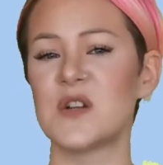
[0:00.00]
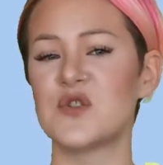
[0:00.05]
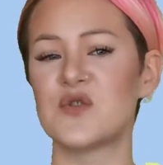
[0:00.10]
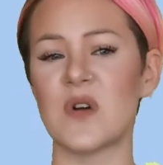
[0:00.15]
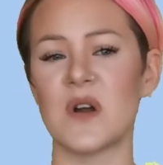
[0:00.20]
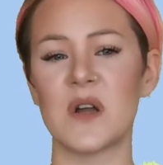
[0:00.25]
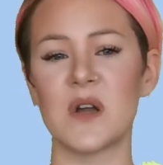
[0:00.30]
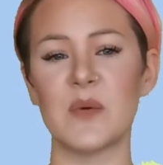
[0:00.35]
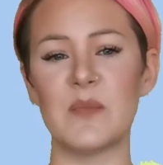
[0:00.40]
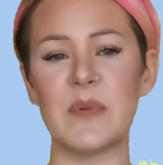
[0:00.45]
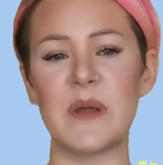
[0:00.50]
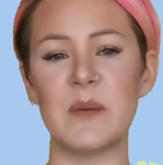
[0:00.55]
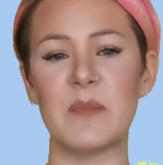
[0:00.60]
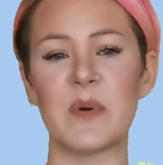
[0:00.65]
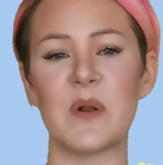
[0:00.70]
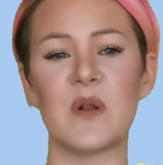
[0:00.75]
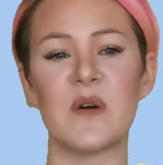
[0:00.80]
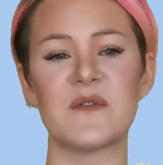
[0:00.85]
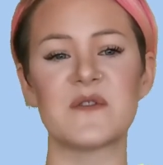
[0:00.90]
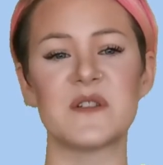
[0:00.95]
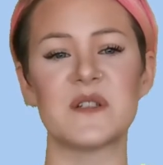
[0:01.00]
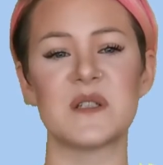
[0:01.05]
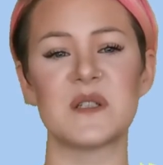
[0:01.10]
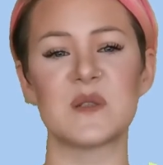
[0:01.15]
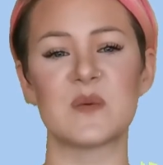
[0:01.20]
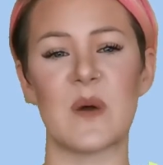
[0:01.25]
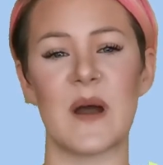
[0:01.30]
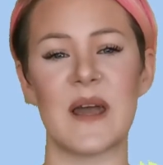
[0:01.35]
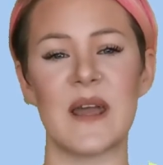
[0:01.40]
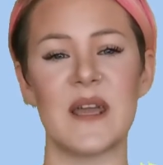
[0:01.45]
Drunken people often
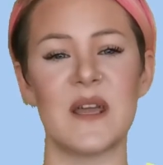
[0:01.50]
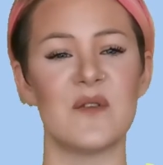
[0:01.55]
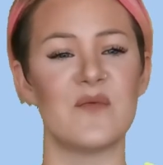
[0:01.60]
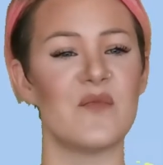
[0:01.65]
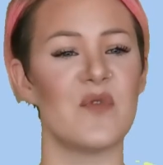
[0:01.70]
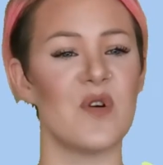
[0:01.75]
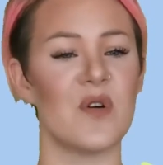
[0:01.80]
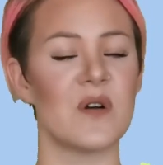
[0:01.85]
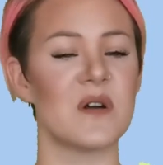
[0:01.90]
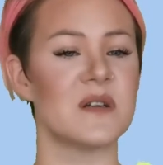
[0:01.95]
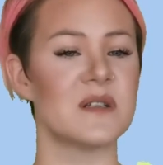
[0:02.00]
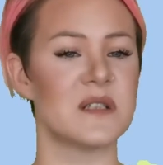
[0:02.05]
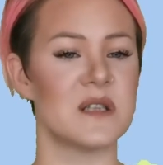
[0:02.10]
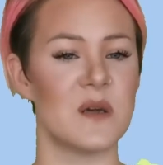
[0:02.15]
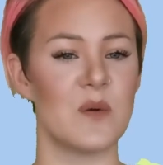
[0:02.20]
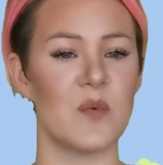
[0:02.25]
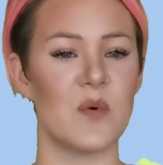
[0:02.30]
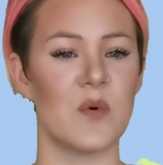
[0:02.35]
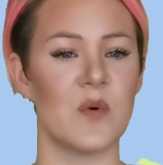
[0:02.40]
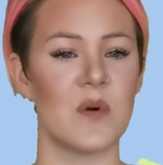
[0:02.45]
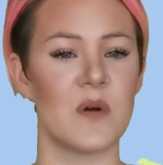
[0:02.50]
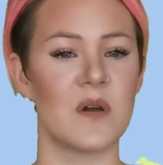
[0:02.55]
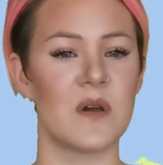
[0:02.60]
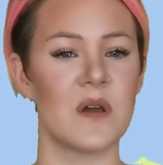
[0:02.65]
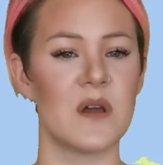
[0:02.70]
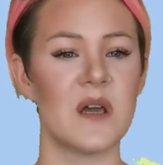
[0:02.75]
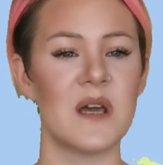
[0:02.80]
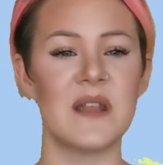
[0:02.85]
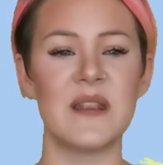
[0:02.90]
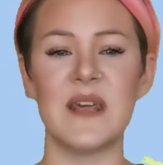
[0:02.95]
sway and rock as they walk.
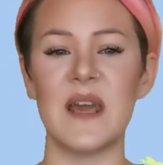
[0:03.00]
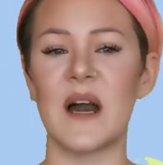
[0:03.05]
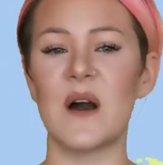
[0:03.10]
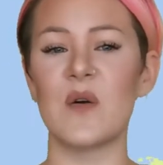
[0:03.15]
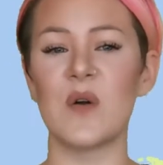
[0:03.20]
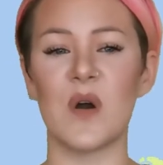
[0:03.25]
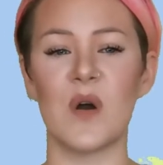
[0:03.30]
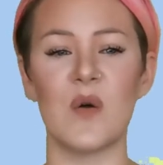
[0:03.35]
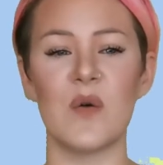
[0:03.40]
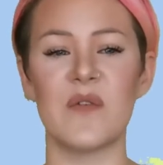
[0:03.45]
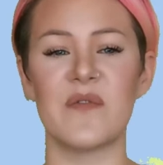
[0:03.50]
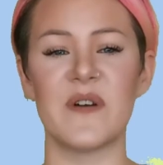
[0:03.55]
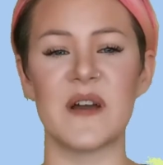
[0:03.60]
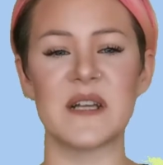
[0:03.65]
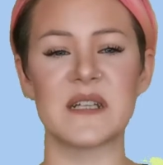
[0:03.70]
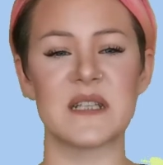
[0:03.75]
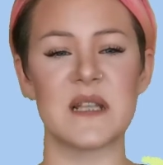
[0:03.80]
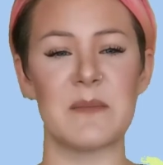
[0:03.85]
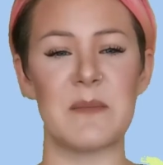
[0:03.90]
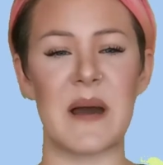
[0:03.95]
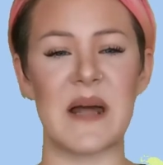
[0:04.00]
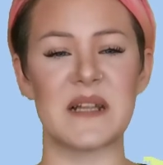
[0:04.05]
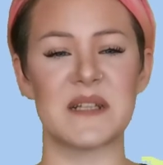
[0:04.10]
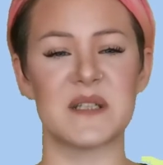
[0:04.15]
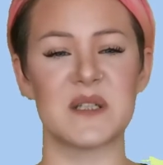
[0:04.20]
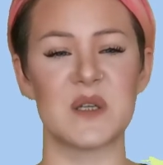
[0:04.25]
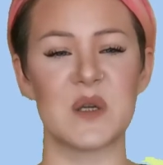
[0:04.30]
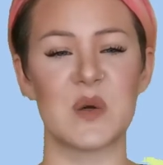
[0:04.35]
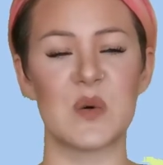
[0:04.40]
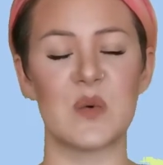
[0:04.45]
The alcohol affects their
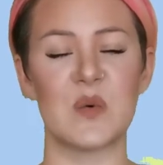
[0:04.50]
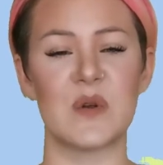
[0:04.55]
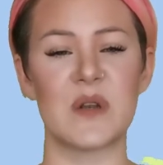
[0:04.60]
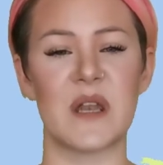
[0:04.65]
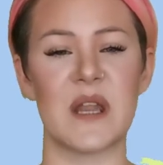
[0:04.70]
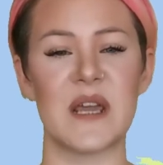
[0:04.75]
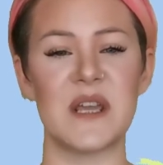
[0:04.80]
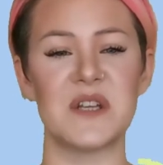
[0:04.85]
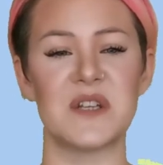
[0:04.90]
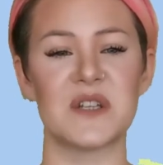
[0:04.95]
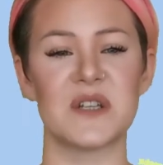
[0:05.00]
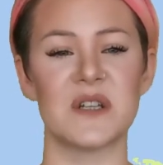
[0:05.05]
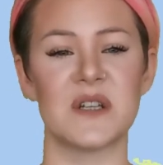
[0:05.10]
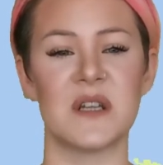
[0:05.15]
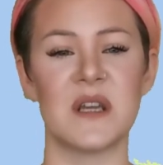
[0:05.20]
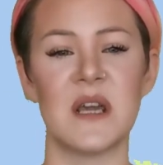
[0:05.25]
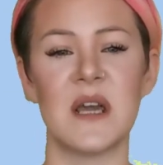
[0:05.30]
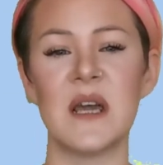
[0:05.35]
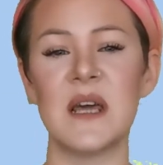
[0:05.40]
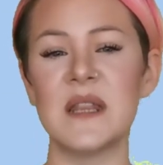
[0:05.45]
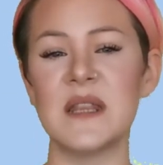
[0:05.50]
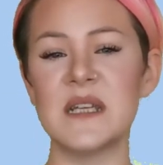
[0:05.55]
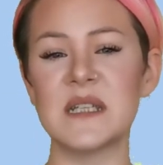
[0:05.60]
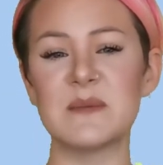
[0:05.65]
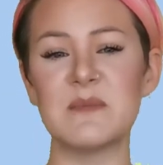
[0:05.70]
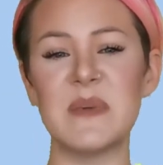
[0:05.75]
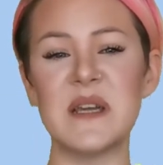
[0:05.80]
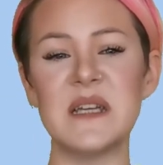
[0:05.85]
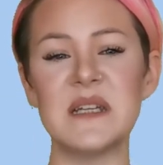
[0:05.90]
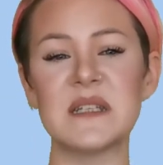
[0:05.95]
balance and coordination.
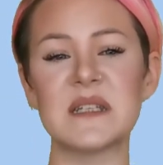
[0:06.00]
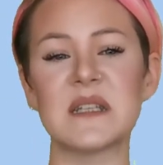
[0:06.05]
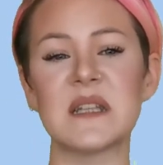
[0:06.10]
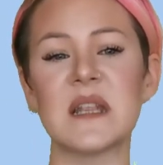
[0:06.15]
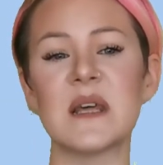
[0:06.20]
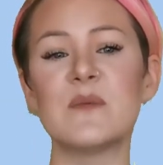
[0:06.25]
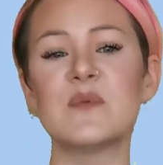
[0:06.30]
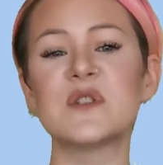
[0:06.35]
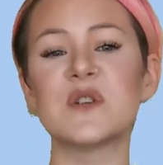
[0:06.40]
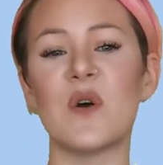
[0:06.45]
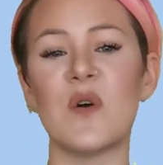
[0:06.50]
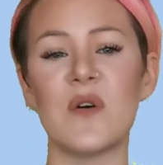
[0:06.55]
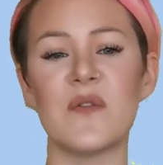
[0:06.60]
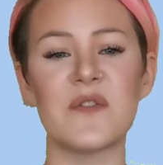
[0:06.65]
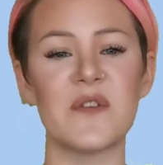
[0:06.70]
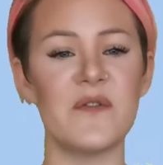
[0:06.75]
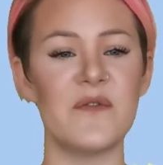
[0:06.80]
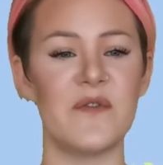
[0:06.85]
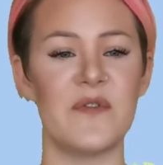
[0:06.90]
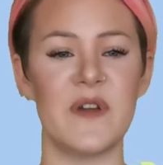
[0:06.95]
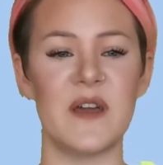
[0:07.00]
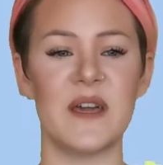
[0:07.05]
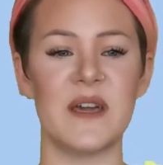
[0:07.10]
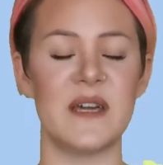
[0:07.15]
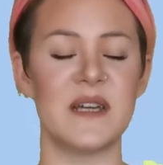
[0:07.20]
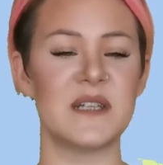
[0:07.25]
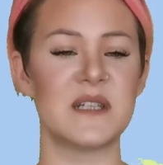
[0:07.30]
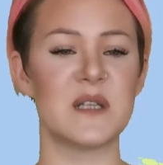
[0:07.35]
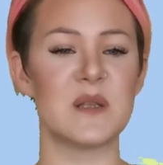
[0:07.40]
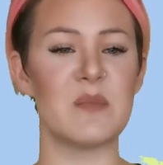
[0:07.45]
This means that they would often
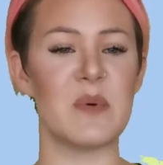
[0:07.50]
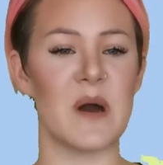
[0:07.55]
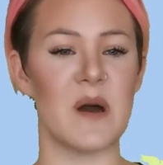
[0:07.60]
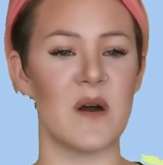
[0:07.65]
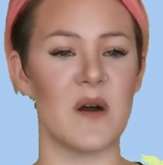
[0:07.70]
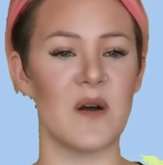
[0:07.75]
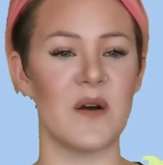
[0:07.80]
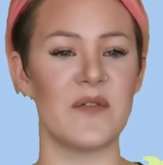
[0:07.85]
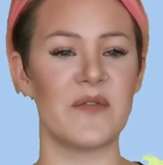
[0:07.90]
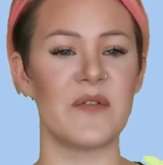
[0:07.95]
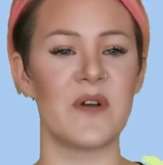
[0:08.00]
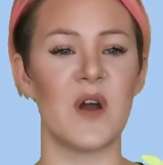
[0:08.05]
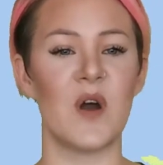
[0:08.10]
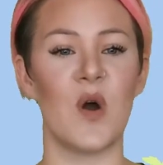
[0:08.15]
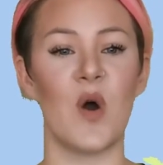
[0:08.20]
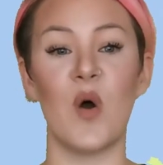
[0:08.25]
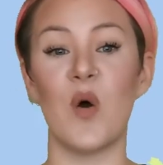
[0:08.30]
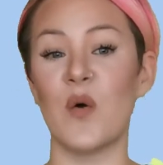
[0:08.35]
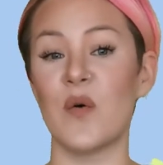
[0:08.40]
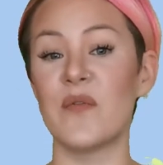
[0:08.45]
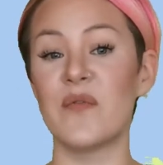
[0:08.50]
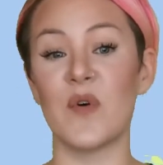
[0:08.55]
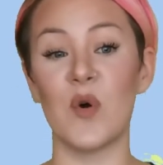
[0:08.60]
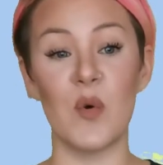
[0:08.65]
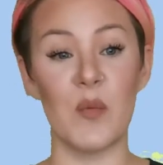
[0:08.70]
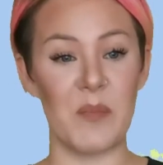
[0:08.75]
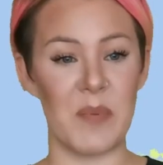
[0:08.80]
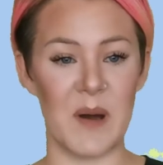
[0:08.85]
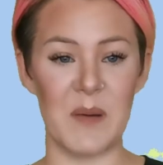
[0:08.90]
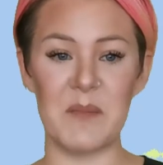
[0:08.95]
veer into the path of
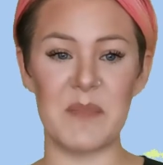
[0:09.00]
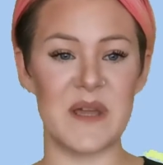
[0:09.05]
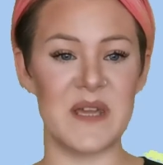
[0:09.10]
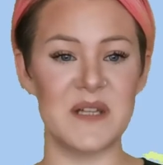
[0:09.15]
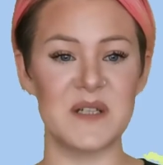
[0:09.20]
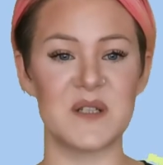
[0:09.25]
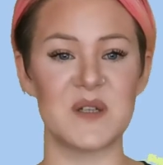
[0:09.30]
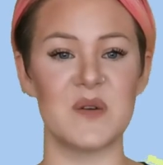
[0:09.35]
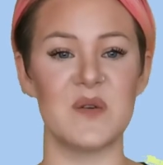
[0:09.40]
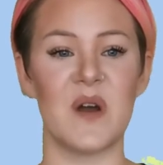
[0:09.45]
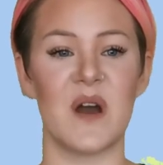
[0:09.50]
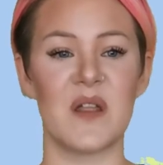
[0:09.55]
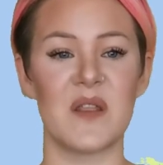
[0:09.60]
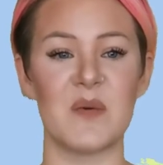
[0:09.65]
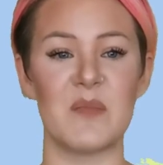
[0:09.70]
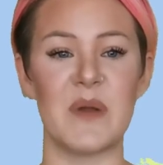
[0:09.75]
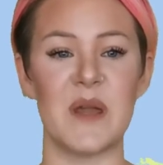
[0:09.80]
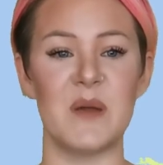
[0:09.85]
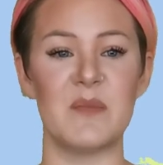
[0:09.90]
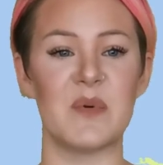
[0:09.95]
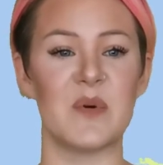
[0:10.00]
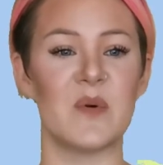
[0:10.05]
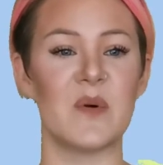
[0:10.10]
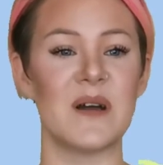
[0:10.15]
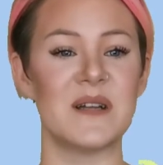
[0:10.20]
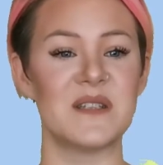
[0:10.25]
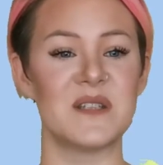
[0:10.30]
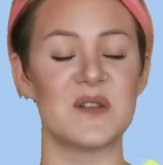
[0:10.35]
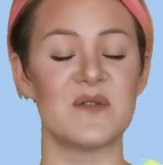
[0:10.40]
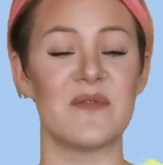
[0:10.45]
or bump into other people
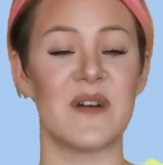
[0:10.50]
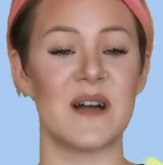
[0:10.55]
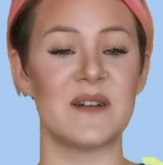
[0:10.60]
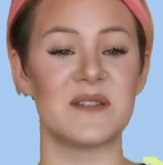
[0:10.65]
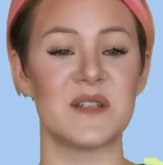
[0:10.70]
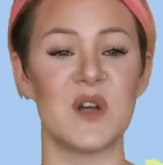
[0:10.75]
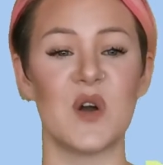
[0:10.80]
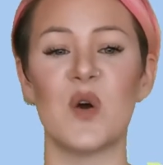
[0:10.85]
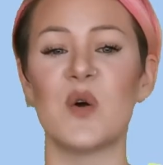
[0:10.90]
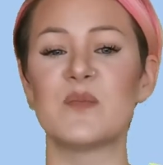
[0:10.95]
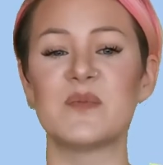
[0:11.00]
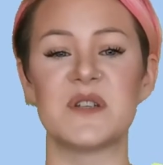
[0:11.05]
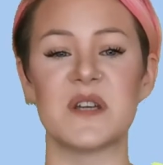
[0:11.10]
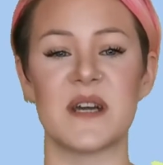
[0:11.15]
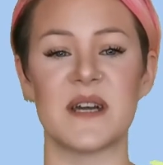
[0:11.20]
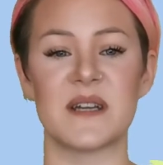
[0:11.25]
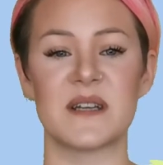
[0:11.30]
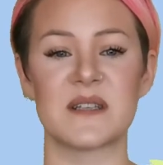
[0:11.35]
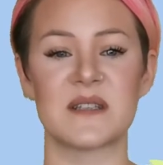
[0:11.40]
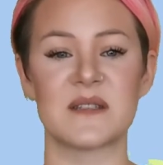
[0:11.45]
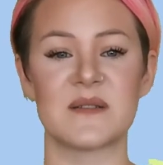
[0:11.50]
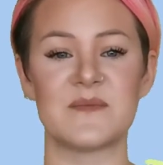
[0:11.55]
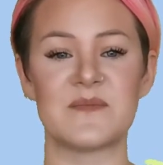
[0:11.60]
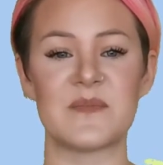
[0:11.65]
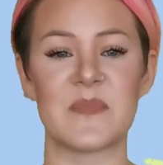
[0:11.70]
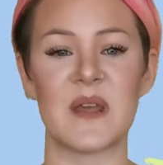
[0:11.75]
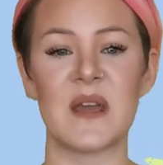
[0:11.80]
and surrounding objects.